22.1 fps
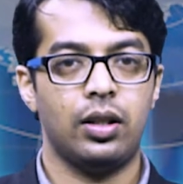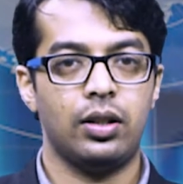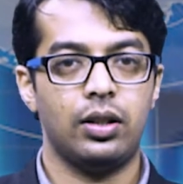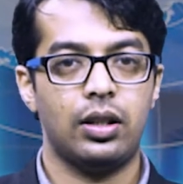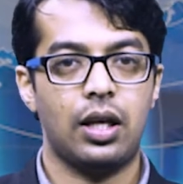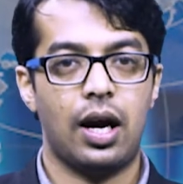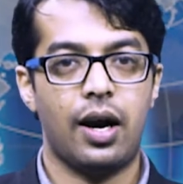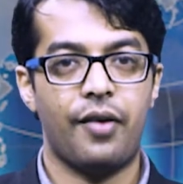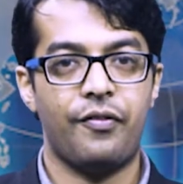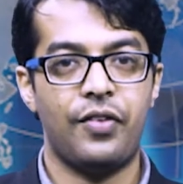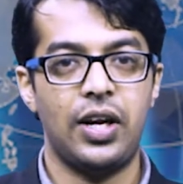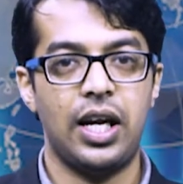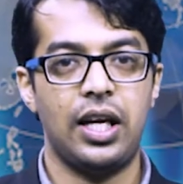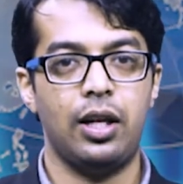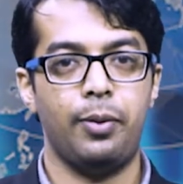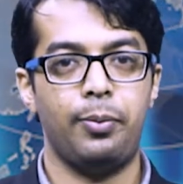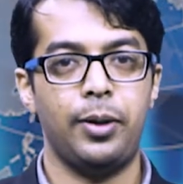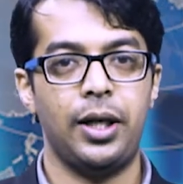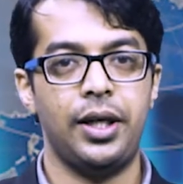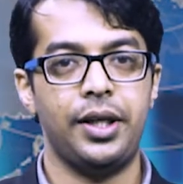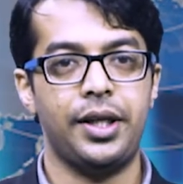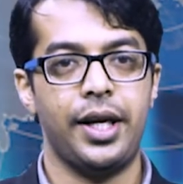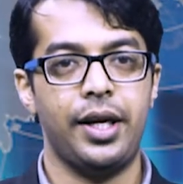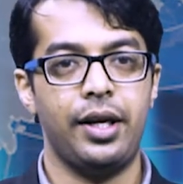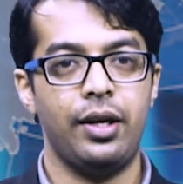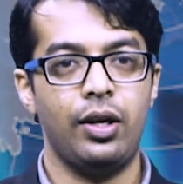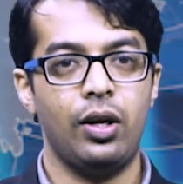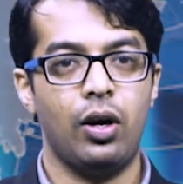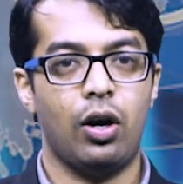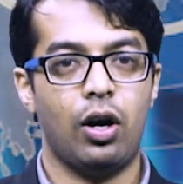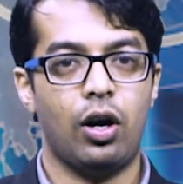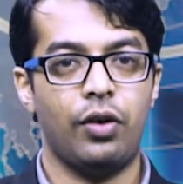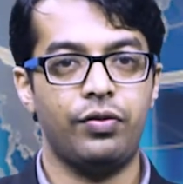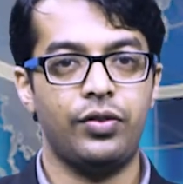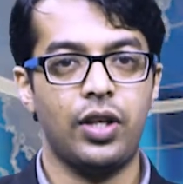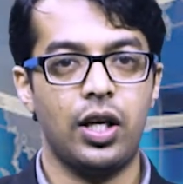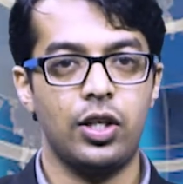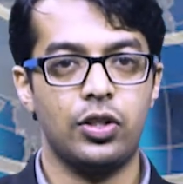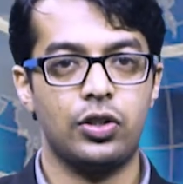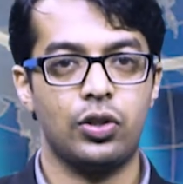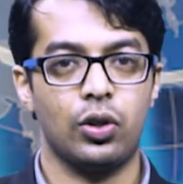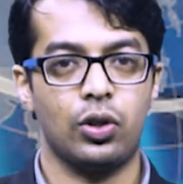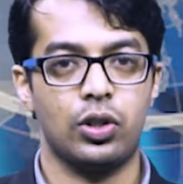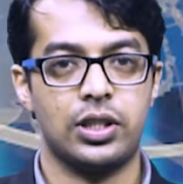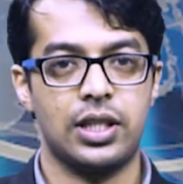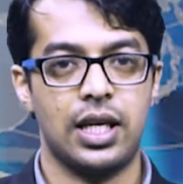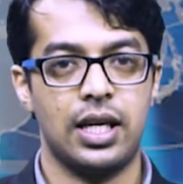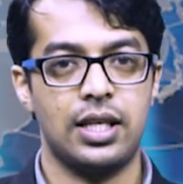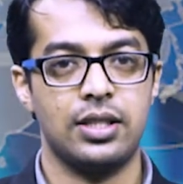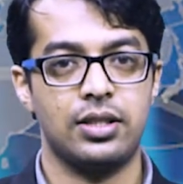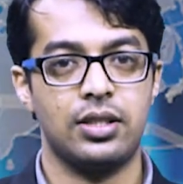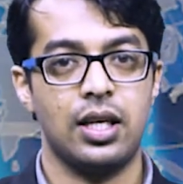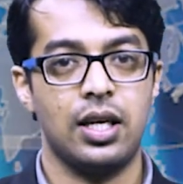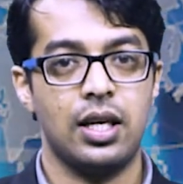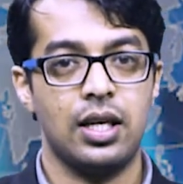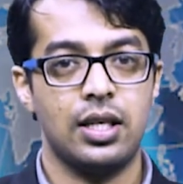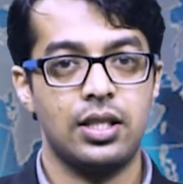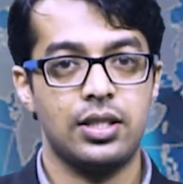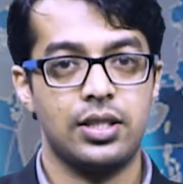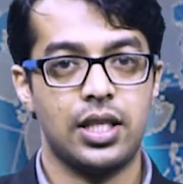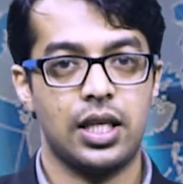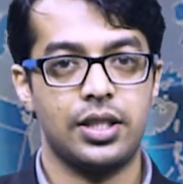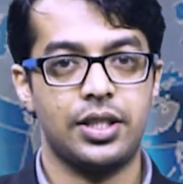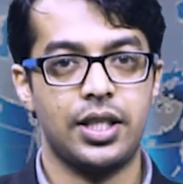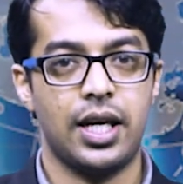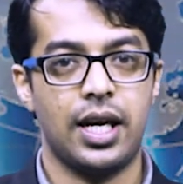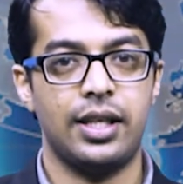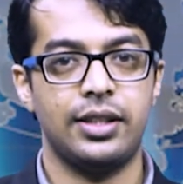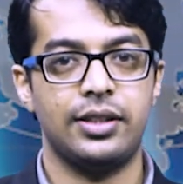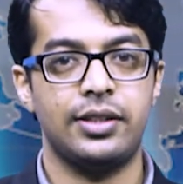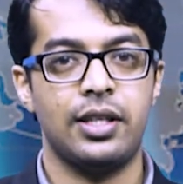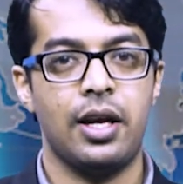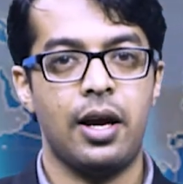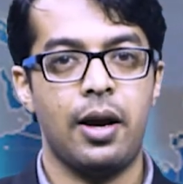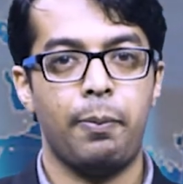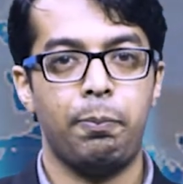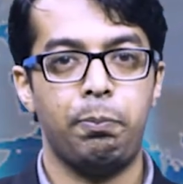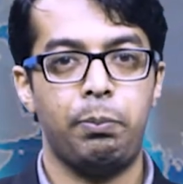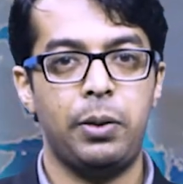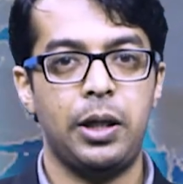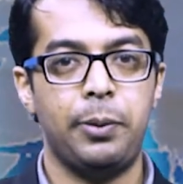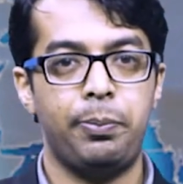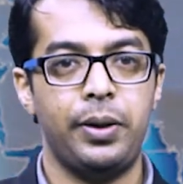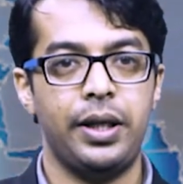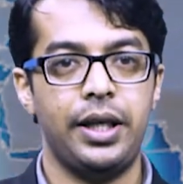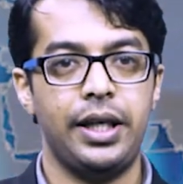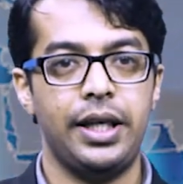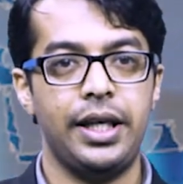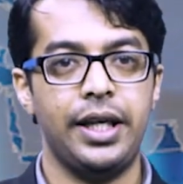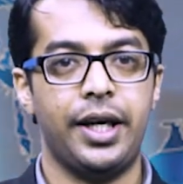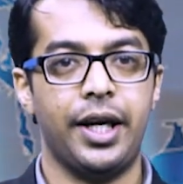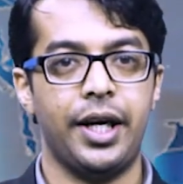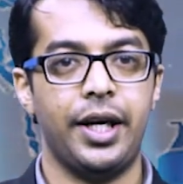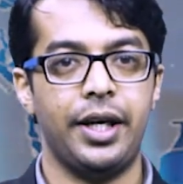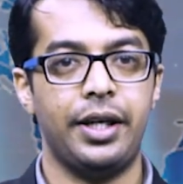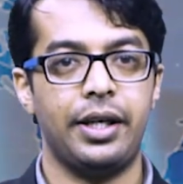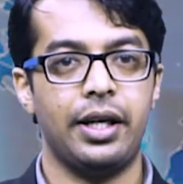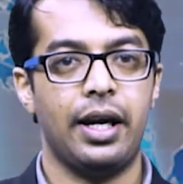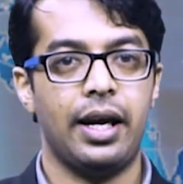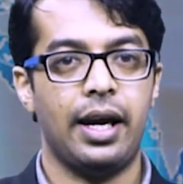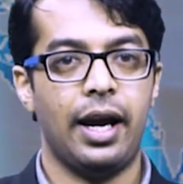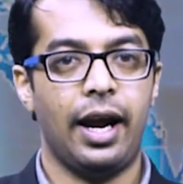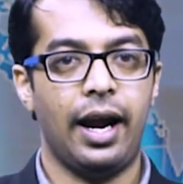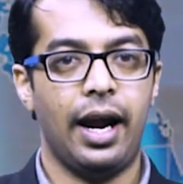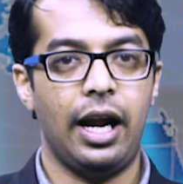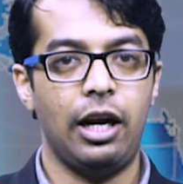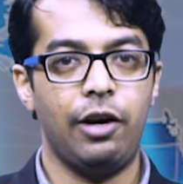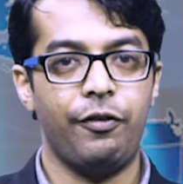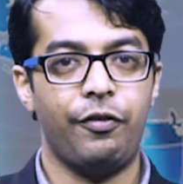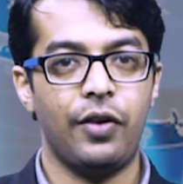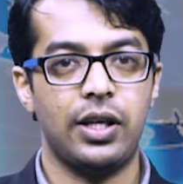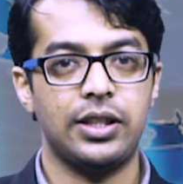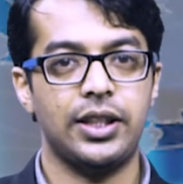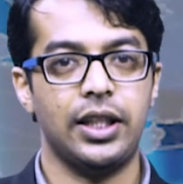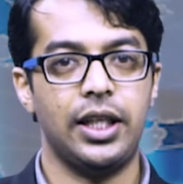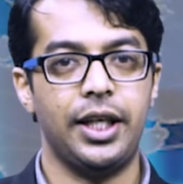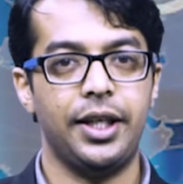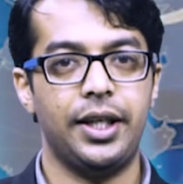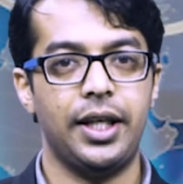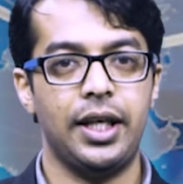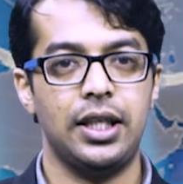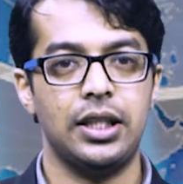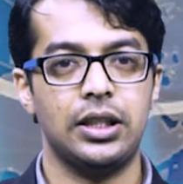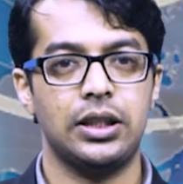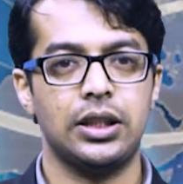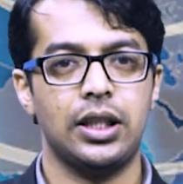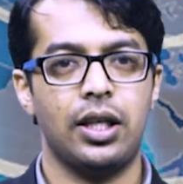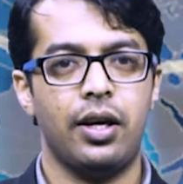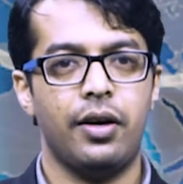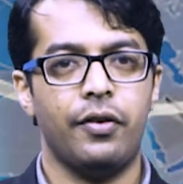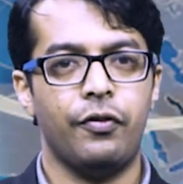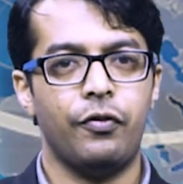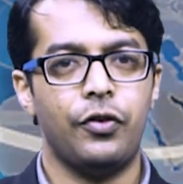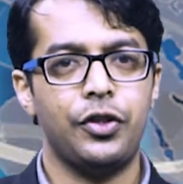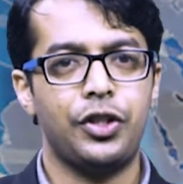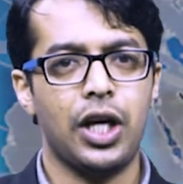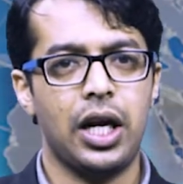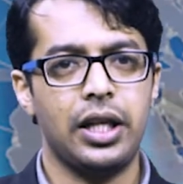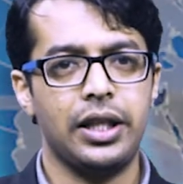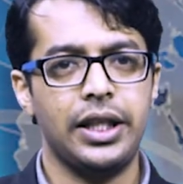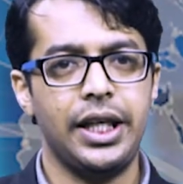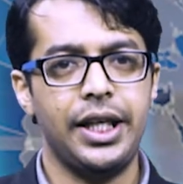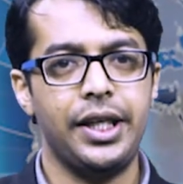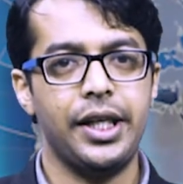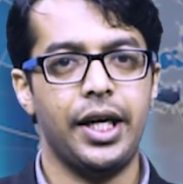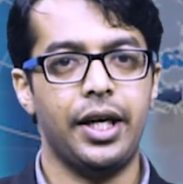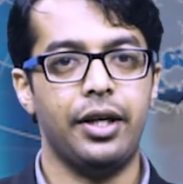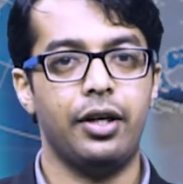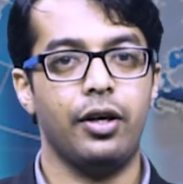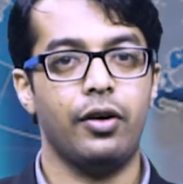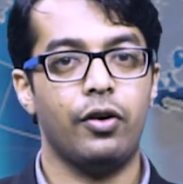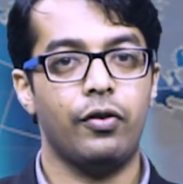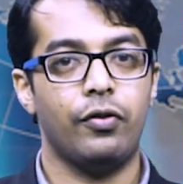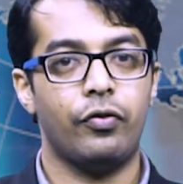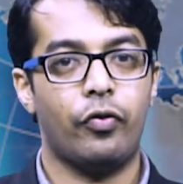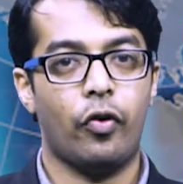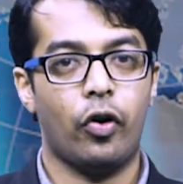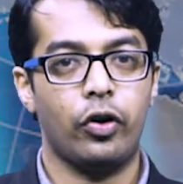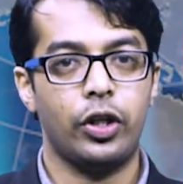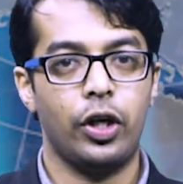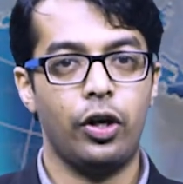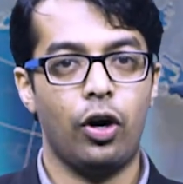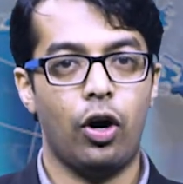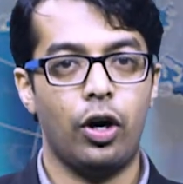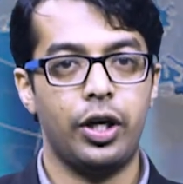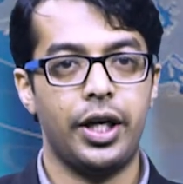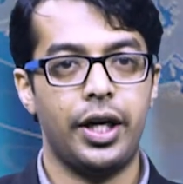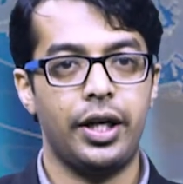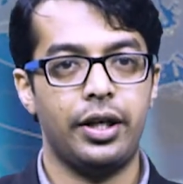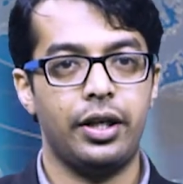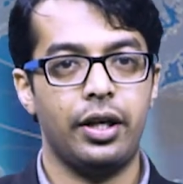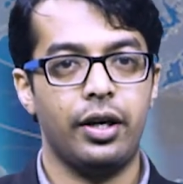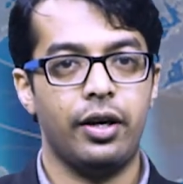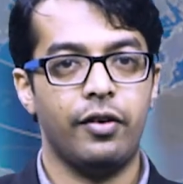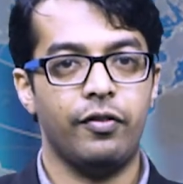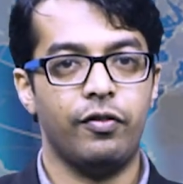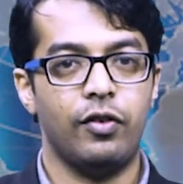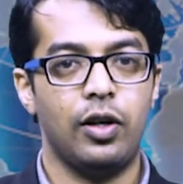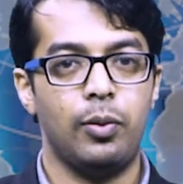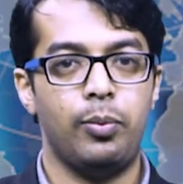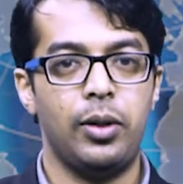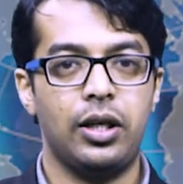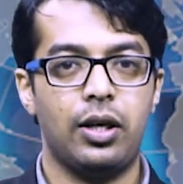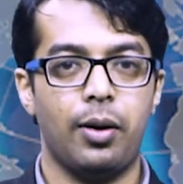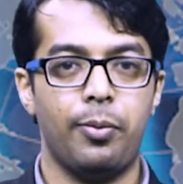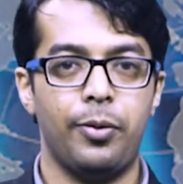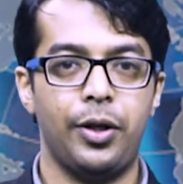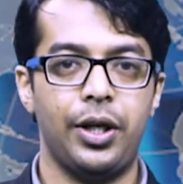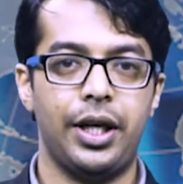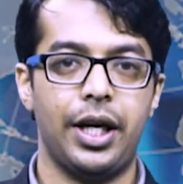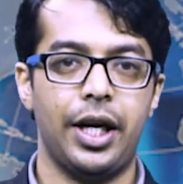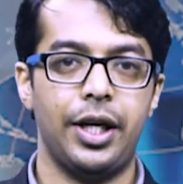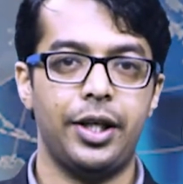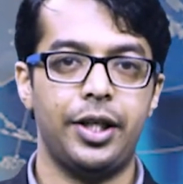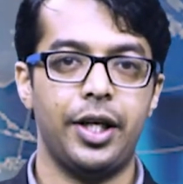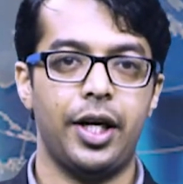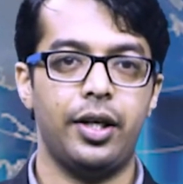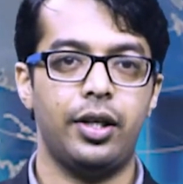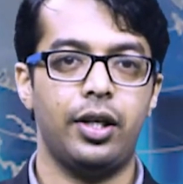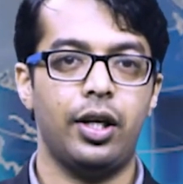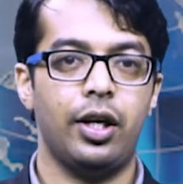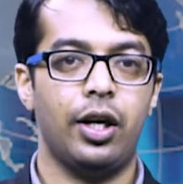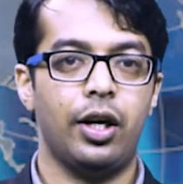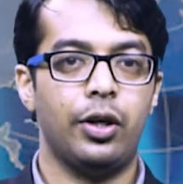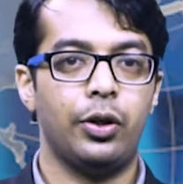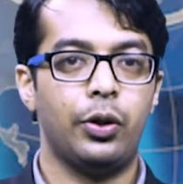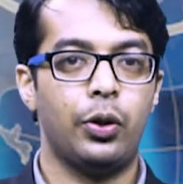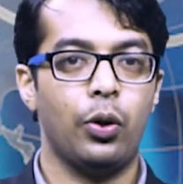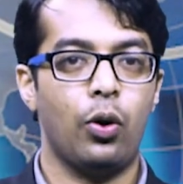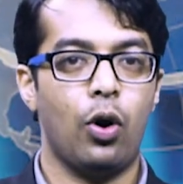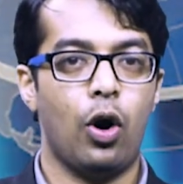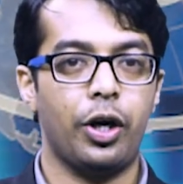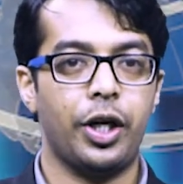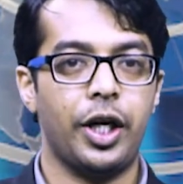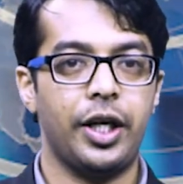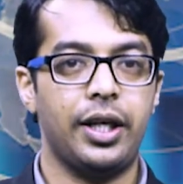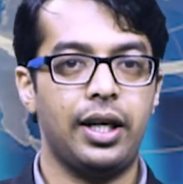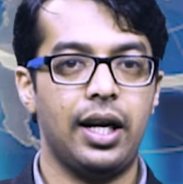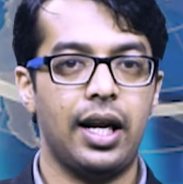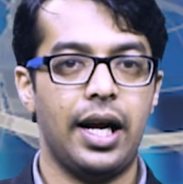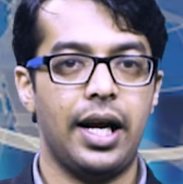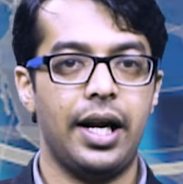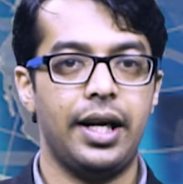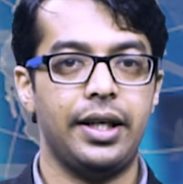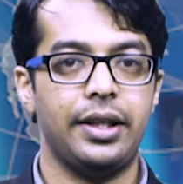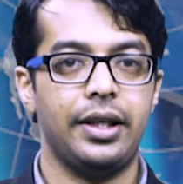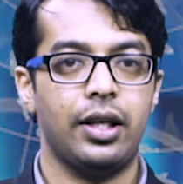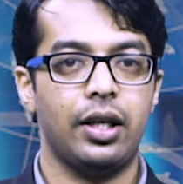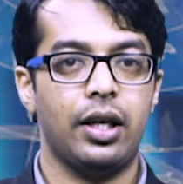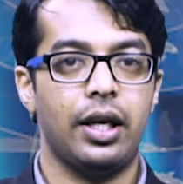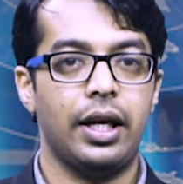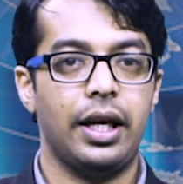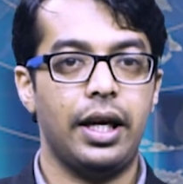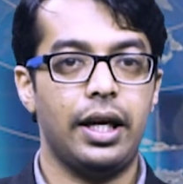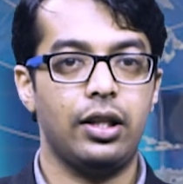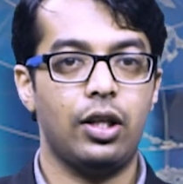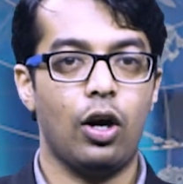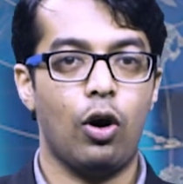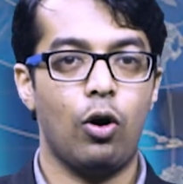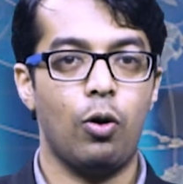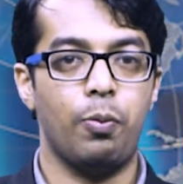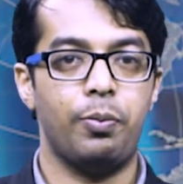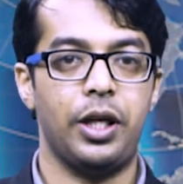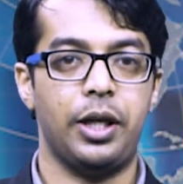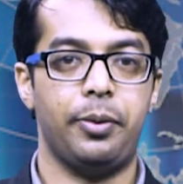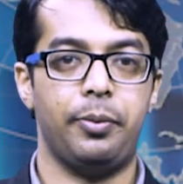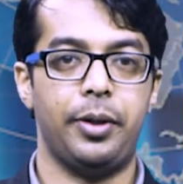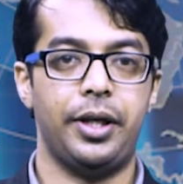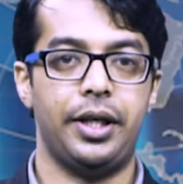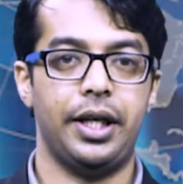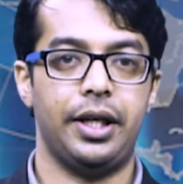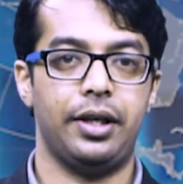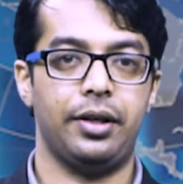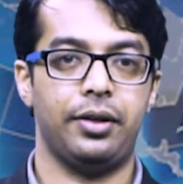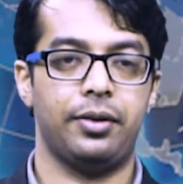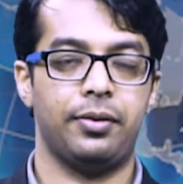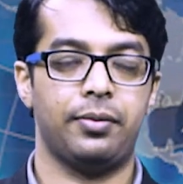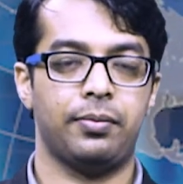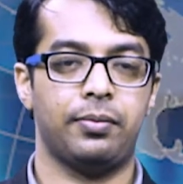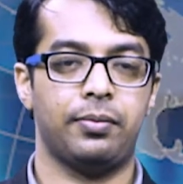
The availability of the resources such as PPE kit and facilities which are needed for the audit will be communicated to audit client in the opening meeting.